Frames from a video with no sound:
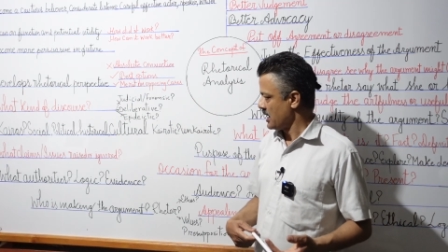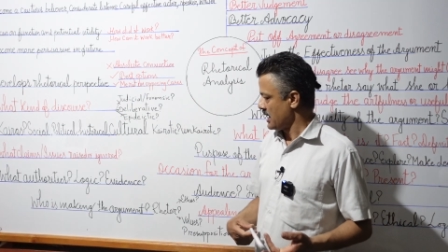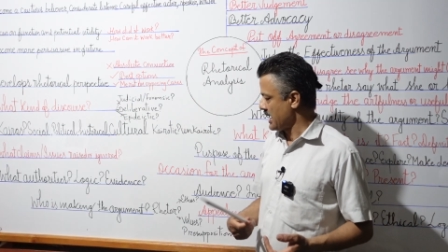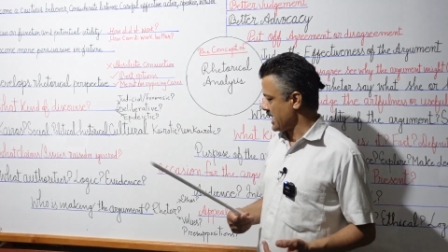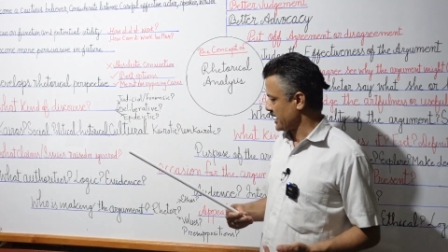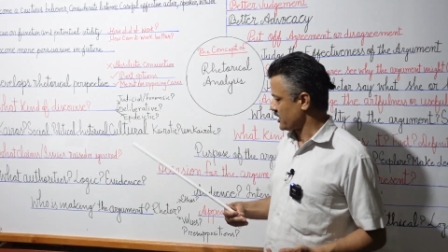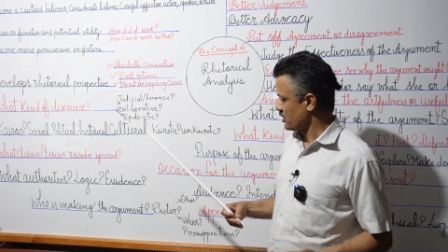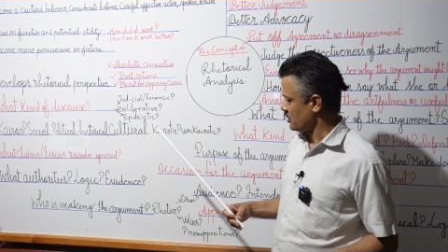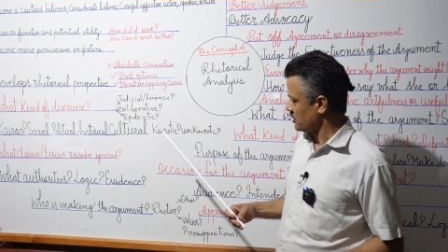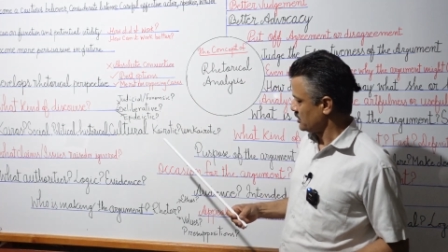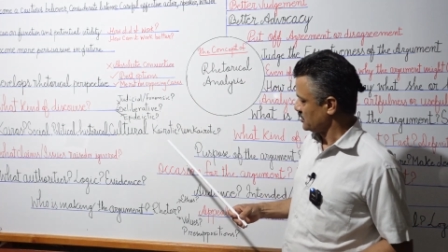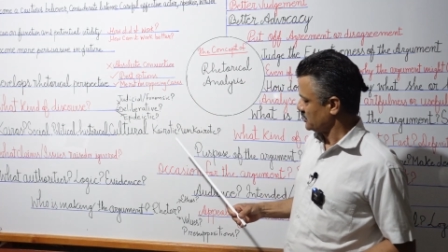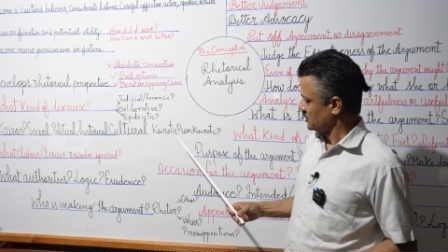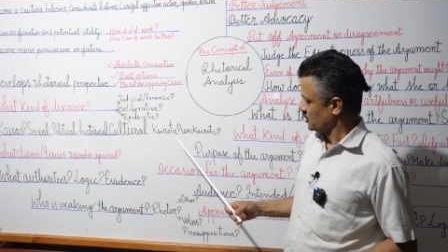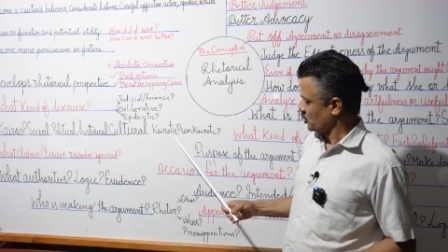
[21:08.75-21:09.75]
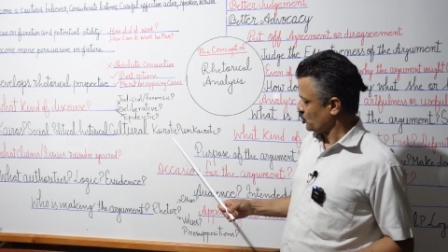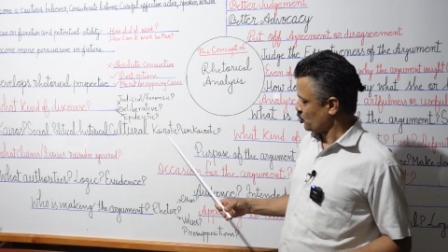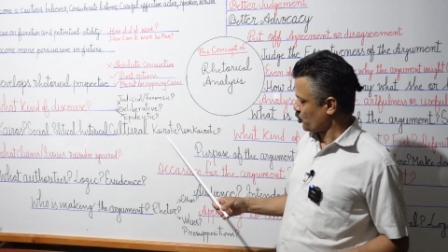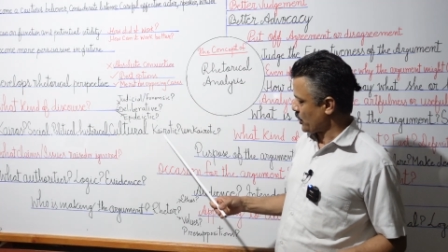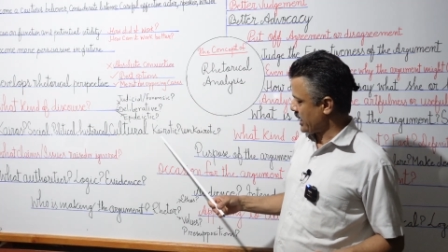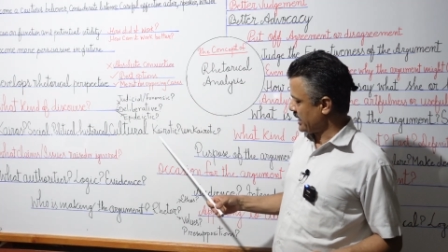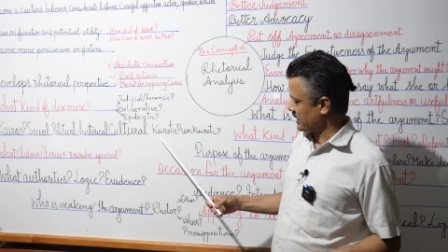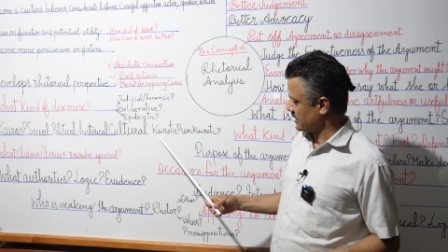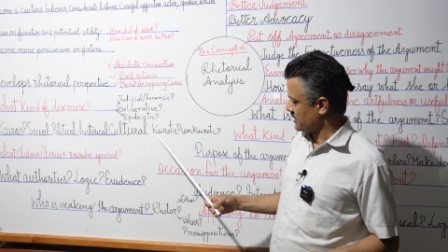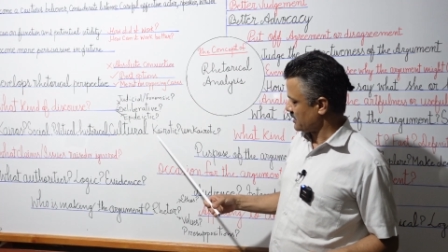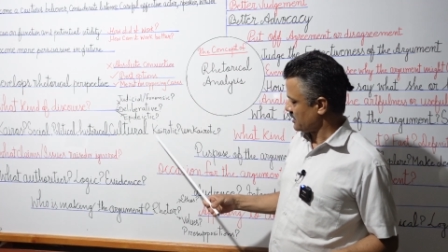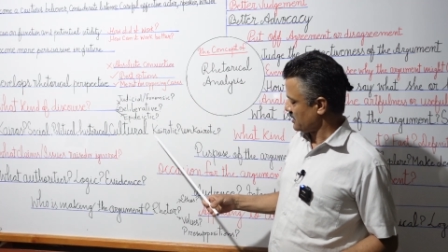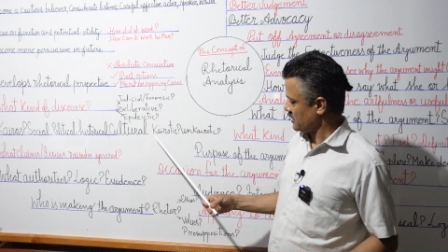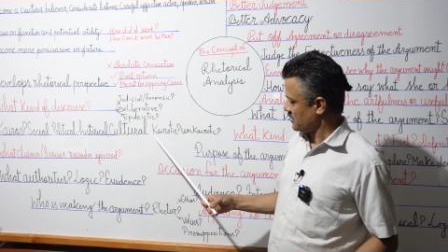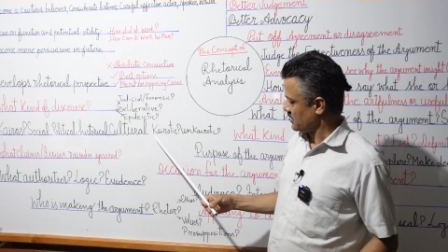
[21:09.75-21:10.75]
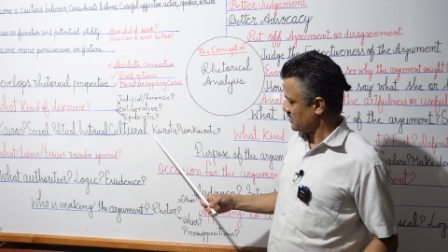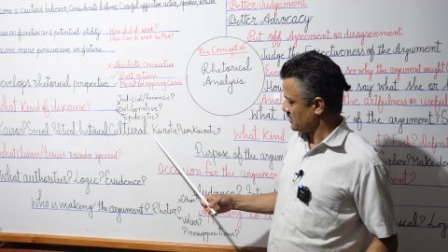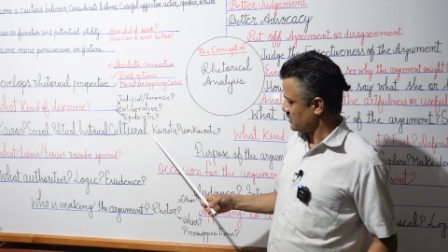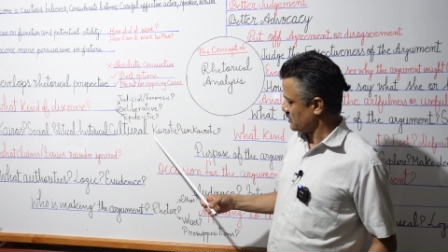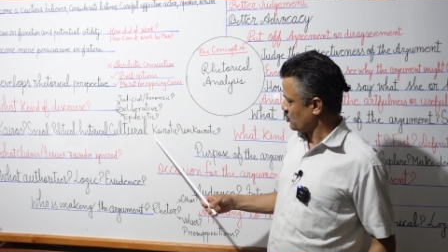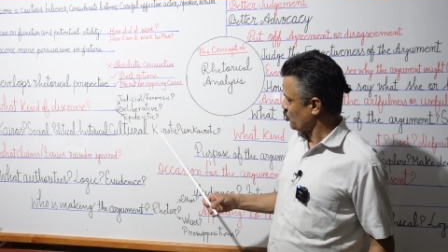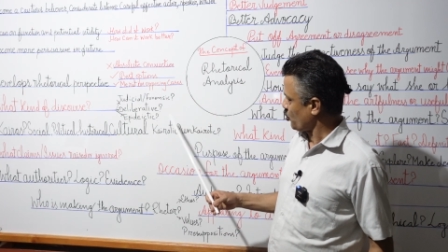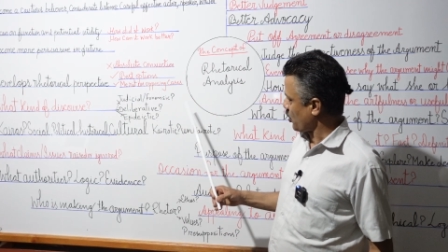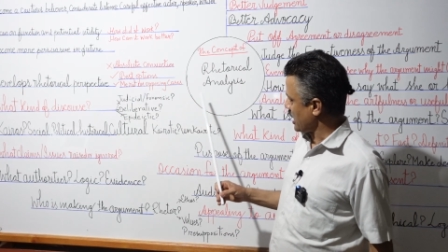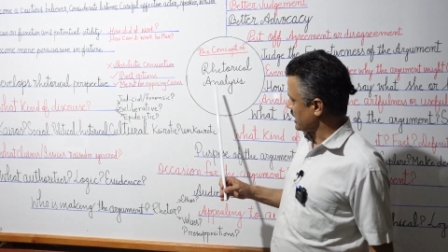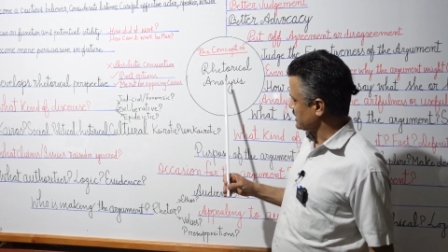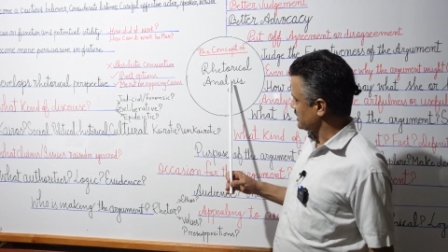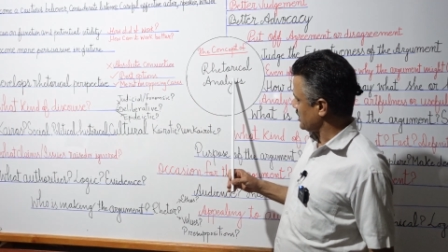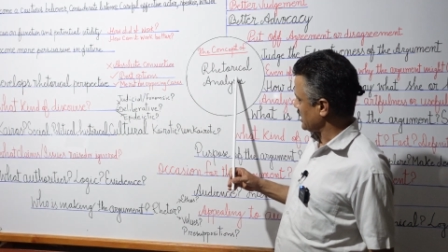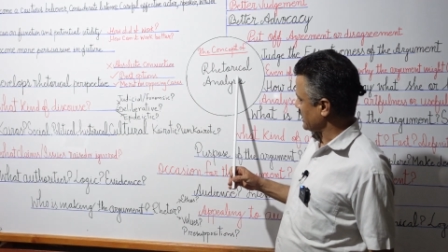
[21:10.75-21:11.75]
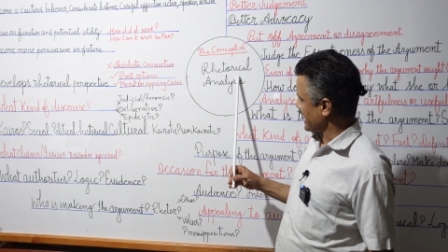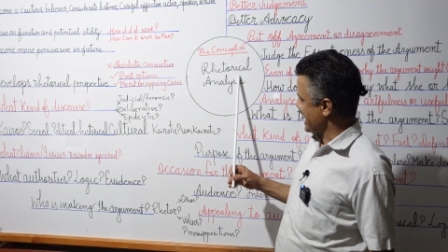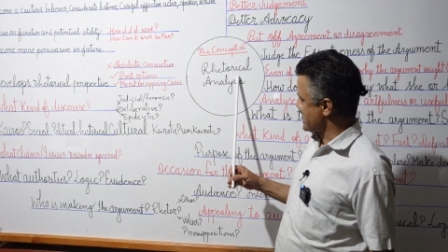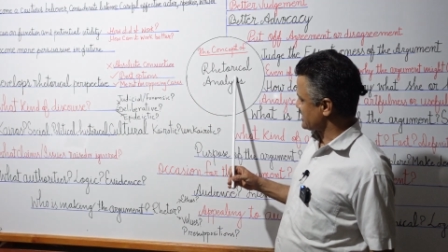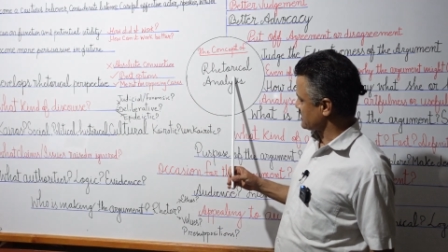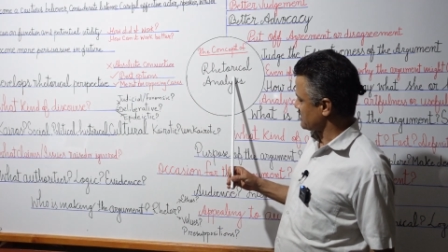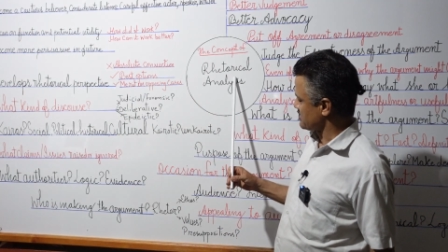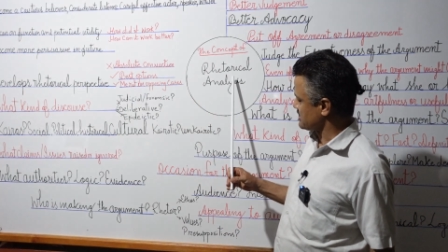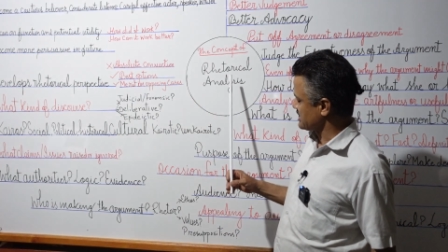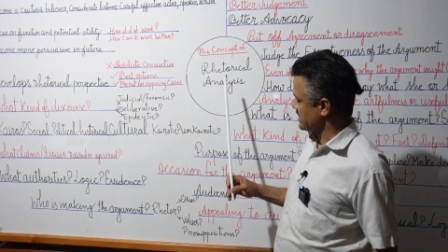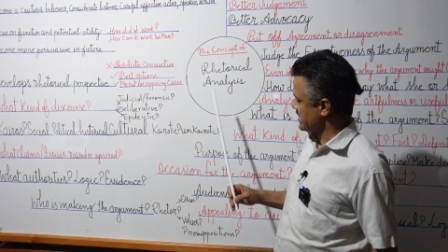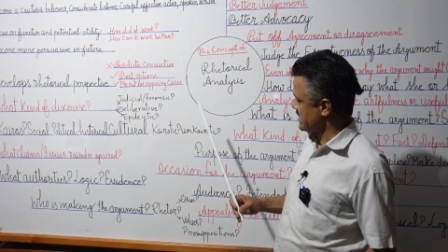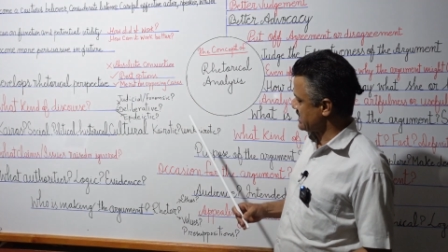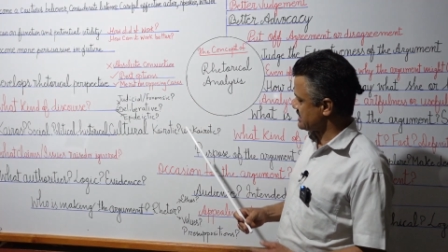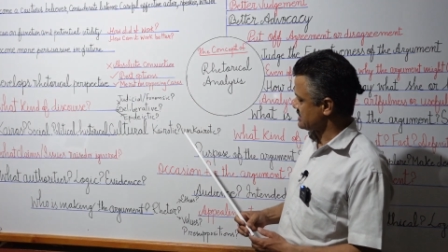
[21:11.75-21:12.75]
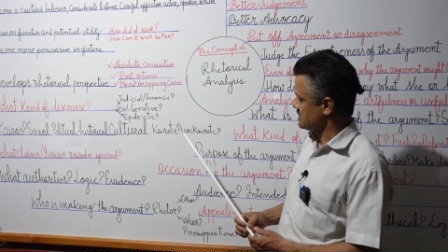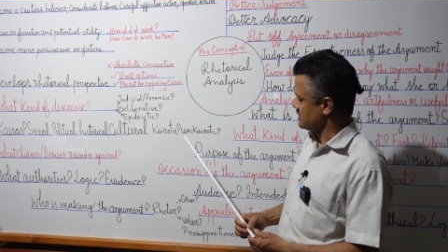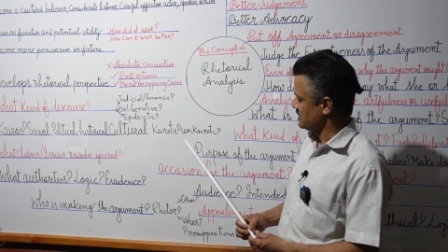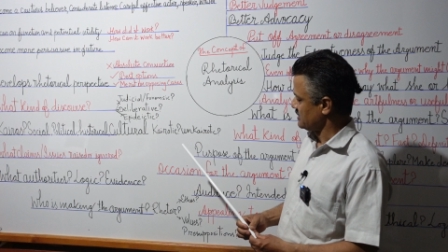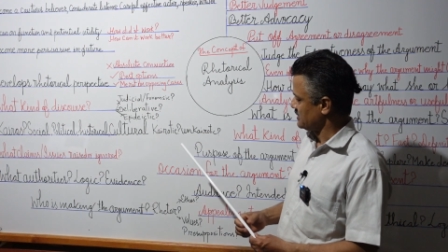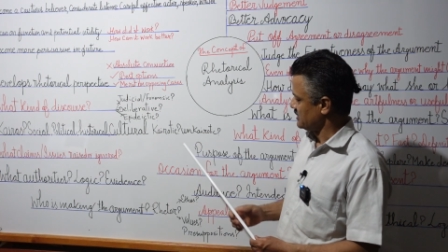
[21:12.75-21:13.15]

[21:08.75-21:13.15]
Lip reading: And when what a writer says